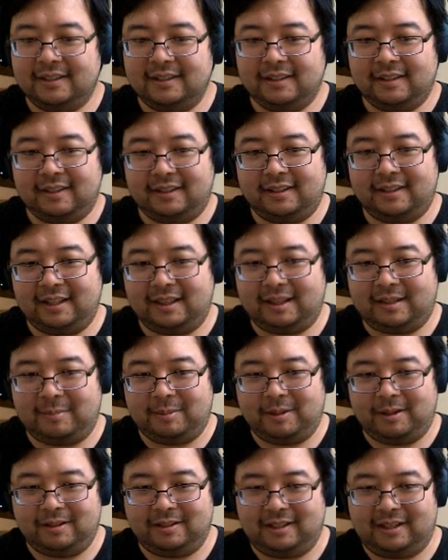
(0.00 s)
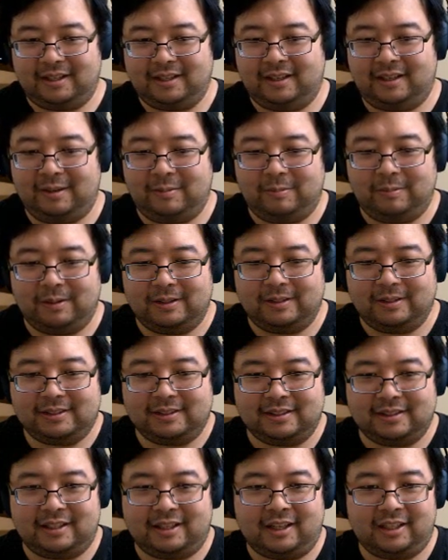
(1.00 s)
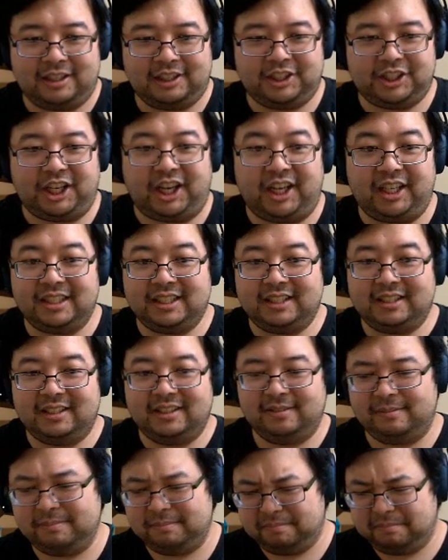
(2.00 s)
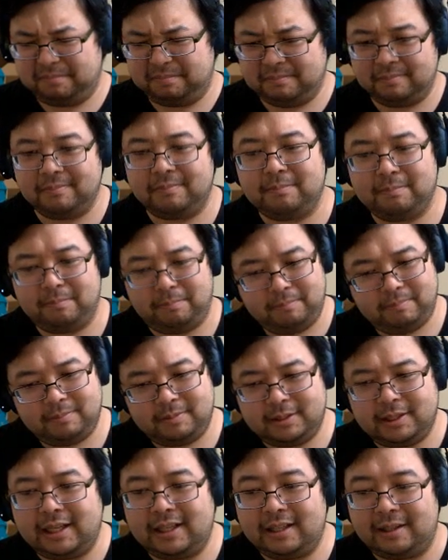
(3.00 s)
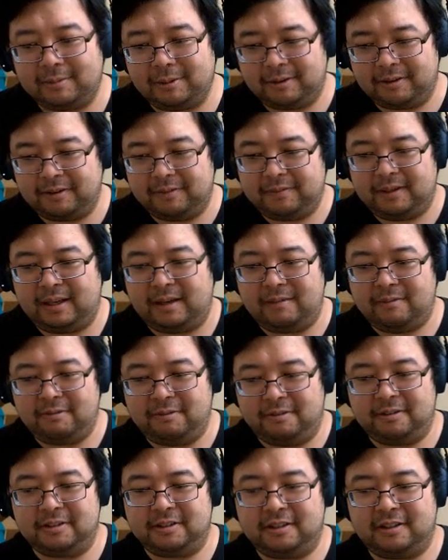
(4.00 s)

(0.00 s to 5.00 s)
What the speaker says: Get them all done in one shot. Slightly more convenient for sure.